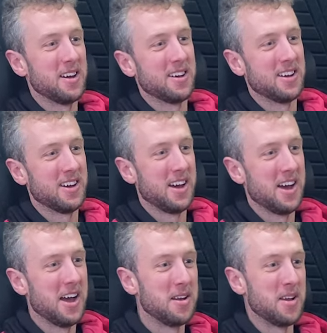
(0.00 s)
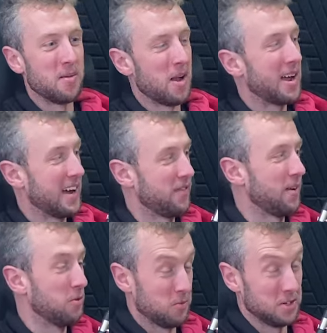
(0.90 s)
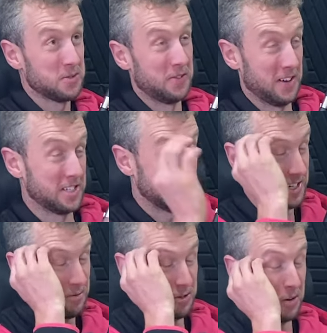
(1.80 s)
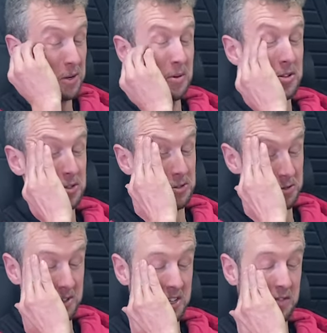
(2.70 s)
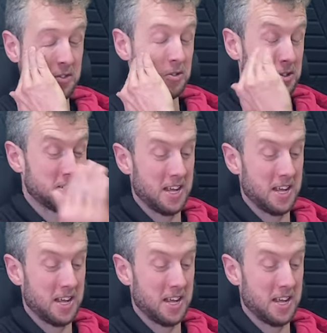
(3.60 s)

his cows. and, and if, once we finish this, we'll talk about your social media, of course.